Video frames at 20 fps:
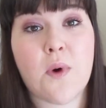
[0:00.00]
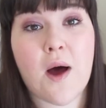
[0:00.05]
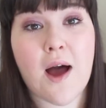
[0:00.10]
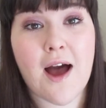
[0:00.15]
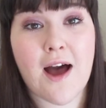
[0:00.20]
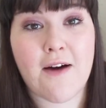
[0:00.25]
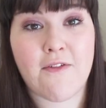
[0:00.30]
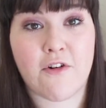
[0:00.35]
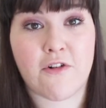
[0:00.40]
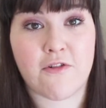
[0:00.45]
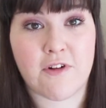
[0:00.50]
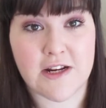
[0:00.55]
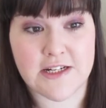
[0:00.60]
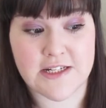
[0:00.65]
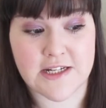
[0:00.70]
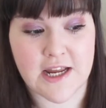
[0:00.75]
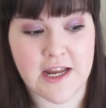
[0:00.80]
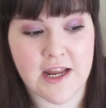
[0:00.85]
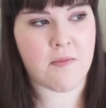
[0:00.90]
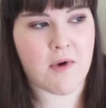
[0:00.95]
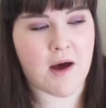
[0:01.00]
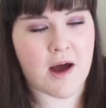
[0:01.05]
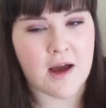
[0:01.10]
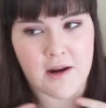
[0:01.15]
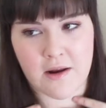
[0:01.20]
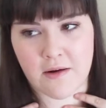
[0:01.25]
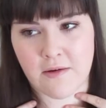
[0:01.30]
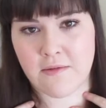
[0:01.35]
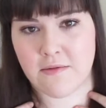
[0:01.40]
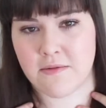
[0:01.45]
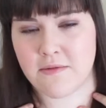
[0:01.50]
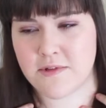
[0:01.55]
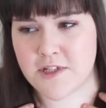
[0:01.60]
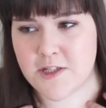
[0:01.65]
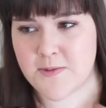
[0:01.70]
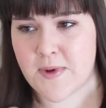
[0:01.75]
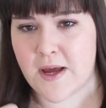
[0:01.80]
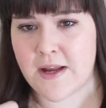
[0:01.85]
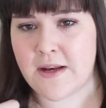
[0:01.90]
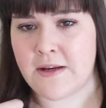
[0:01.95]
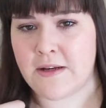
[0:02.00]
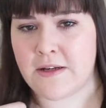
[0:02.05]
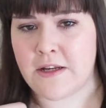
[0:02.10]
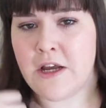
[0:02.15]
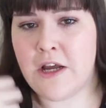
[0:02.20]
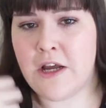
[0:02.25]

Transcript: what I have already. I don't spend